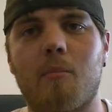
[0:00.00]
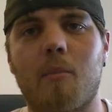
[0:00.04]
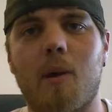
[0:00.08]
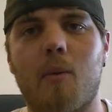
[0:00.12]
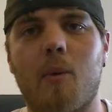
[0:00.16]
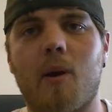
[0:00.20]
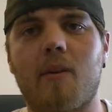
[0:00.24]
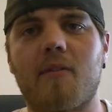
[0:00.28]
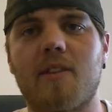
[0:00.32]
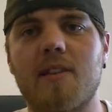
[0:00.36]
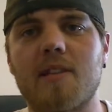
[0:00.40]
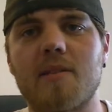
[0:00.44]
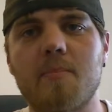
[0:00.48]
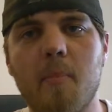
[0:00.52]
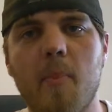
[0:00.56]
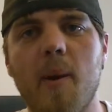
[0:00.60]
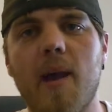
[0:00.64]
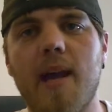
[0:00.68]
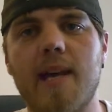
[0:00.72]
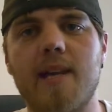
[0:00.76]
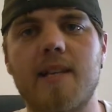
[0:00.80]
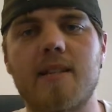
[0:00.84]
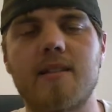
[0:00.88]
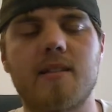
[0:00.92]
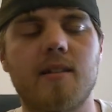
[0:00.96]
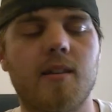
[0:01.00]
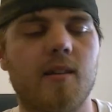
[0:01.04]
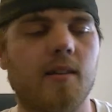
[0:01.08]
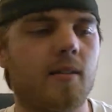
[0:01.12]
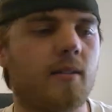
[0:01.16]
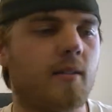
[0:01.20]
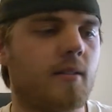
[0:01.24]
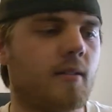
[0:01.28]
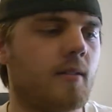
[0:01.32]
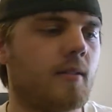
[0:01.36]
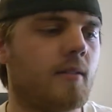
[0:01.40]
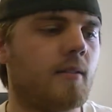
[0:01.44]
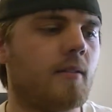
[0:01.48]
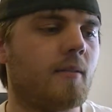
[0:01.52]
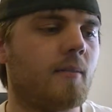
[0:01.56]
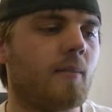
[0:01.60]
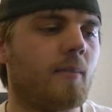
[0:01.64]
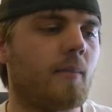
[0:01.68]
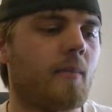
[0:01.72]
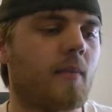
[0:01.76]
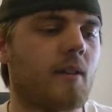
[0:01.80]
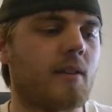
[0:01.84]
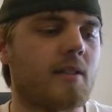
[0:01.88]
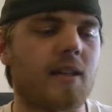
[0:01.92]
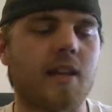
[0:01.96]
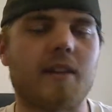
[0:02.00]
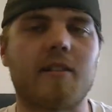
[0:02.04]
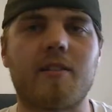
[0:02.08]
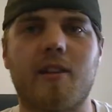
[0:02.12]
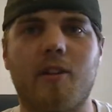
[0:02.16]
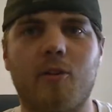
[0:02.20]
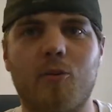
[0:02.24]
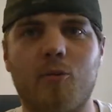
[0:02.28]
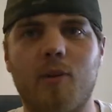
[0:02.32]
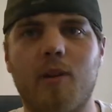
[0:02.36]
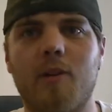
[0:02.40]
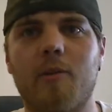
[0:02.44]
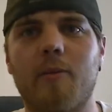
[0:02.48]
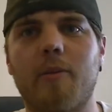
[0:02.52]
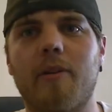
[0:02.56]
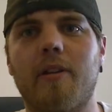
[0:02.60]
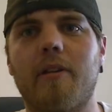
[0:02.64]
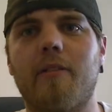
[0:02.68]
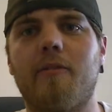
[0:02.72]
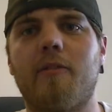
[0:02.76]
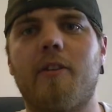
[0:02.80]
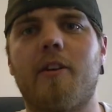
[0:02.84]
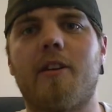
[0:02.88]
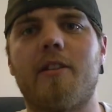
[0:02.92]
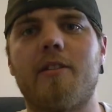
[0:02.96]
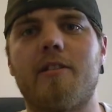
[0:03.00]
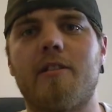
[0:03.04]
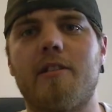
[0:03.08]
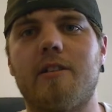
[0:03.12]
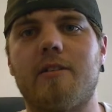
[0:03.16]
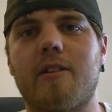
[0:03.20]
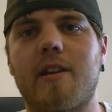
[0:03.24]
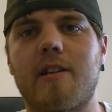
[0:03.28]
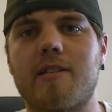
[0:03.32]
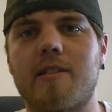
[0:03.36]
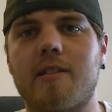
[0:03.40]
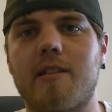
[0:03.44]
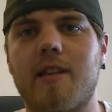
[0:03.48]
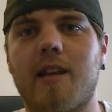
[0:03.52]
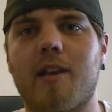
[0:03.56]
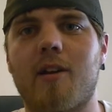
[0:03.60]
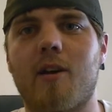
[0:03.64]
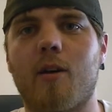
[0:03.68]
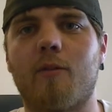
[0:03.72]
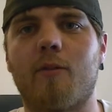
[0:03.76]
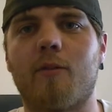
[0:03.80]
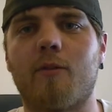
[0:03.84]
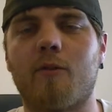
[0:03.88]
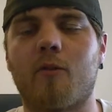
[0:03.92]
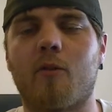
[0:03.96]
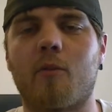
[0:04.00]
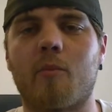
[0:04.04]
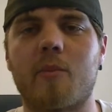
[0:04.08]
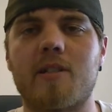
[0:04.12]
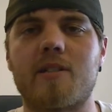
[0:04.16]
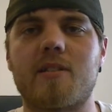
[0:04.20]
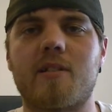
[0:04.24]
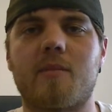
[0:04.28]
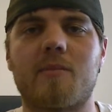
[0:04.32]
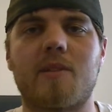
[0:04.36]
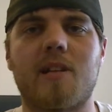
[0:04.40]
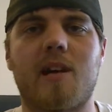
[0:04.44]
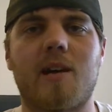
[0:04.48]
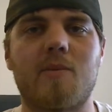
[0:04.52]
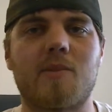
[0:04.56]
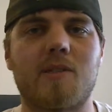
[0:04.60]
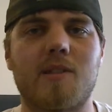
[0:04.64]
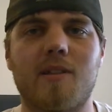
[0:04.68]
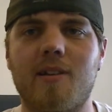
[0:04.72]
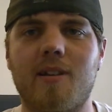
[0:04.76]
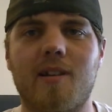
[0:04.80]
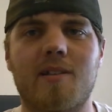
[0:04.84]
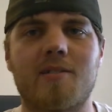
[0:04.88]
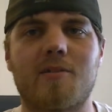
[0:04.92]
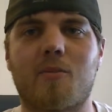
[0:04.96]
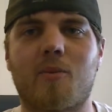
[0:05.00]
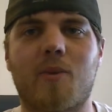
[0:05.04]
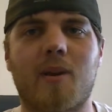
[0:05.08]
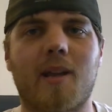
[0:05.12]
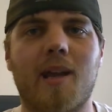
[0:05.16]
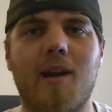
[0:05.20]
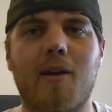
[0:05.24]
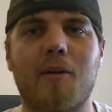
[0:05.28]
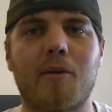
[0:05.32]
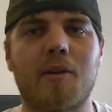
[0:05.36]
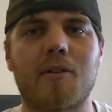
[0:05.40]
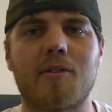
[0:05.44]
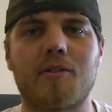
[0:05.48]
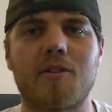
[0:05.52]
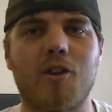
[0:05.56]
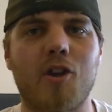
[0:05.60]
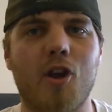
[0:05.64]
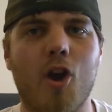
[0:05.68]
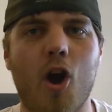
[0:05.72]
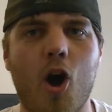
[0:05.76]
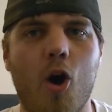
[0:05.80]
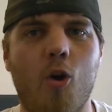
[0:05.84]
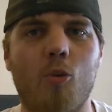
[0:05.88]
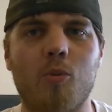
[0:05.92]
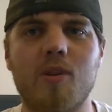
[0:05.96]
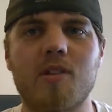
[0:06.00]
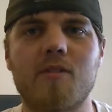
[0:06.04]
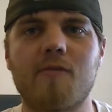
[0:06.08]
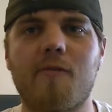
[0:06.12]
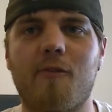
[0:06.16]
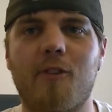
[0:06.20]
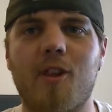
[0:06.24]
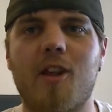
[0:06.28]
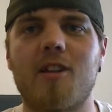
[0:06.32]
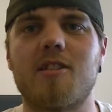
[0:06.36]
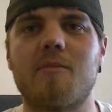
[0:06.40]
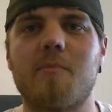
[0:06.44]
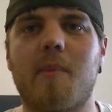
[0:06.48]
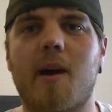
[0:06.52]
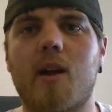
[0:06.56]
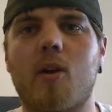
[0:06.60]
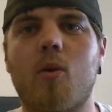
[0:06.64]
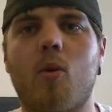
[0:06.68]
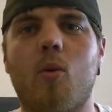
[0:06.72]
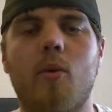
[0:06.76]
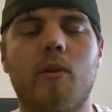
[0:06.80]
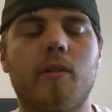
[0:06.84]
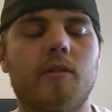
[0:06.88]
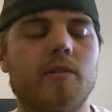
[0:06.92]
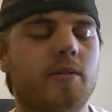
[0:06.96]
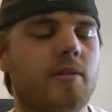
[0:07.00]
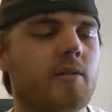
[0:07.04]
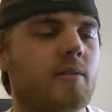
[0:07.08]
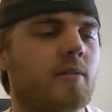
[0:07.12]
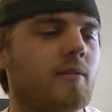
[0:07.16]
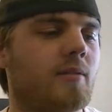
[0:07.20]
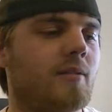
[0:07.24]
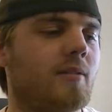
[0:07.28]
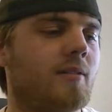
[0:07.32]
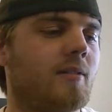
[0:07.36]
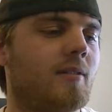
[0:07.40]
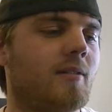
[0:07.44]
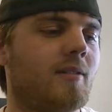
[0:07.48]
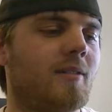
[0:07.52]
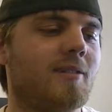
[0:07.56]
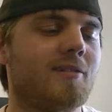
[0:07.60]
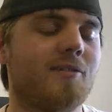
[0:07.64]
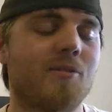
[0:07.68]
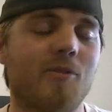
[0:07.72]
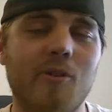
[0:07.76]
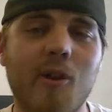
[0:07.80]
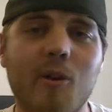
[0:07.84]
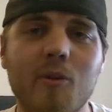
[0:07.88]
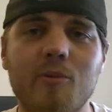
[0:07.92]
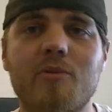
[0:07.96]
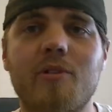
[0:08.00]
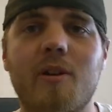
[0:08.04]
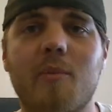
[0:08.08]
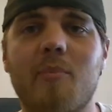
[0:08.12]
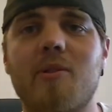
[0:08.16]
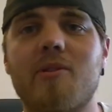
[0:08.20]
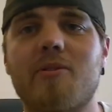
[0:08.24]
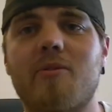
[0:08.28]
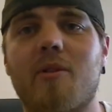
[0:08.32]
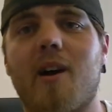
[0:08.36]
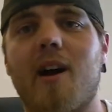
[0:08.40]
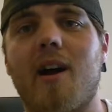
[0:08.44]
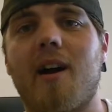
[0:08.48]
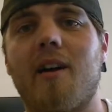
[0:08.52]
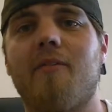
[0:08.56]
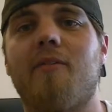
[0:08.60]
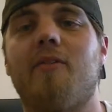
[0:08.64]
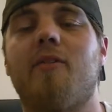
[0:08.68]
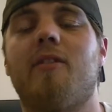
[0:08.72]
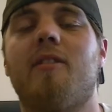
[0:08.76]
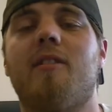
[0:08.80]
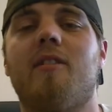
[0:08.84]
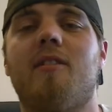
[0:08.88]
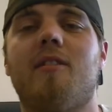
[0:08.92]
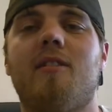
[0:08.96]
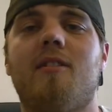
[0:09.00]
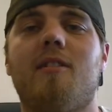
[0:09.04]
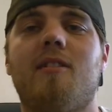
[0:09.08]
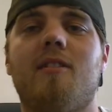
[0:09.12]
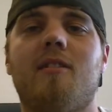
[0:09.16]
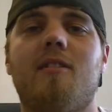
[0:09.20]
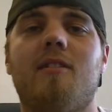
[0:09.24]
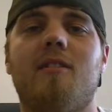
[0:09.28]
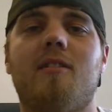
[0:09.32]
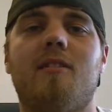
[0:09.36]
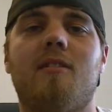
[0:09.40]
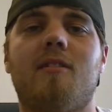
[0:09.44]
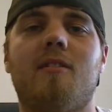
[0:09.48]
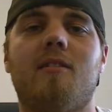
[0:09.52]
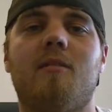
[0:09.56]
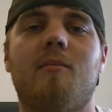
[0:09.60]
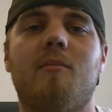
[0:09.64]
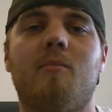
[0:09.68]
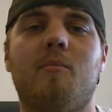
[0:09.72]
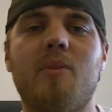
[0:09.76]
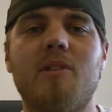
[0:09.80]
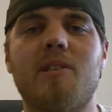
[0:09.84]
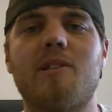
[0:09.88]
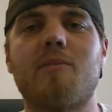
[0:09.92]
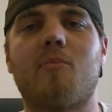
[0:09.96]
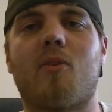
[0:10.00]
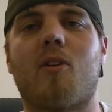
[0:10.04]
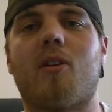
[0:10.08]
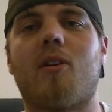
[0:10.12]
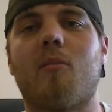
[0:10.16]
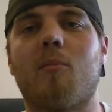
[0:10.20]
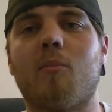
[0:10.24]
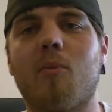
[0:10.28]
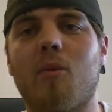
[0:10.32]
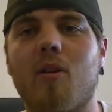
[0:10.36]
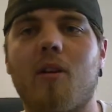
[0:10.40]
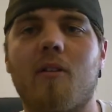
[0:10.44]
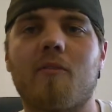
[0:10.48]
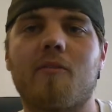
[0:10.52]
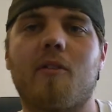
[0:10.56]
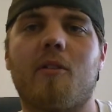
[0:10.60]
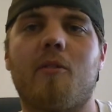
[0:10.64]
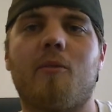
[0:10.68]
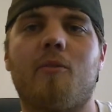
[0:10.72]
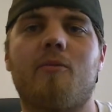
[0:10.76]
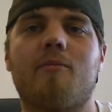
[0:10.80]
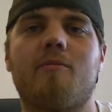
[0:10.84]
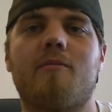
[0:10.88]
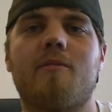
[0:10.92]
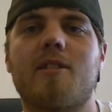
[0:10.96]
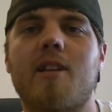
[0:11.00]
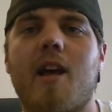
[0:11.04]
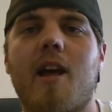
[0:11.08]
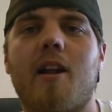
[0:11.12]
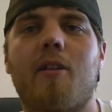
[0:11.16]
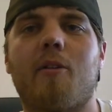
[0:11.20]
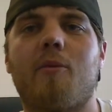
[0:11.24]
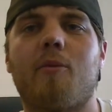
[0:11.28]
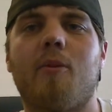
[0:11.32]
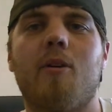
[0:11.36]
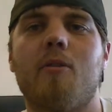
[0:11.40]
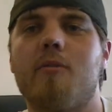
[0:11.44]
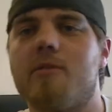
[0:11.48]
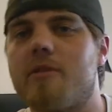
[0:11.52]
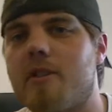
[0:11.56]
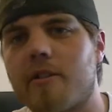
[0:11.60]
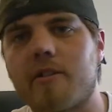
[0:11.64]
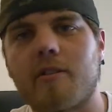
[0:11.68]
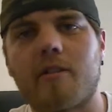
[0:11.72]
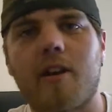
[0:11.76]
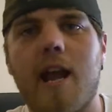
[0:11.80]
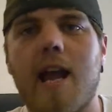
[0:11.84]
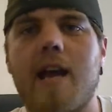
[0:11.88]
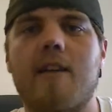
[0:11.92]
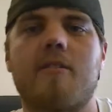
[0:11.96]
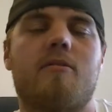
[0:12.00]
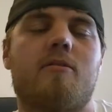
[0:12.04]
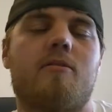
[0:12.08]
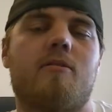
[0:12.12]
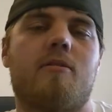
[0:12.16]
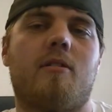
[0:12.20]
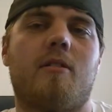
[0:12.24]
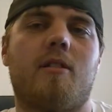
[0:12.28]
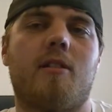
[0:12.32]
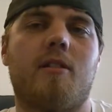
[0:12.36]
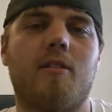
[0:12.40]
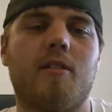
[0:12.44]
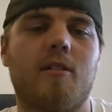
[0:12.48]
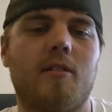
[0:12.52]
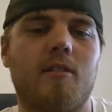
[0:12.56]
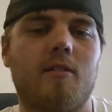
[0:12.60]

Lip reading: My wife gets pissed. It's actually really funny. She tries to take over for me sometimes, and it doesn't work out because she always floods my coils. So don't drip and drive. Be smart. Pull off to the side of the road. Turn your hazards on.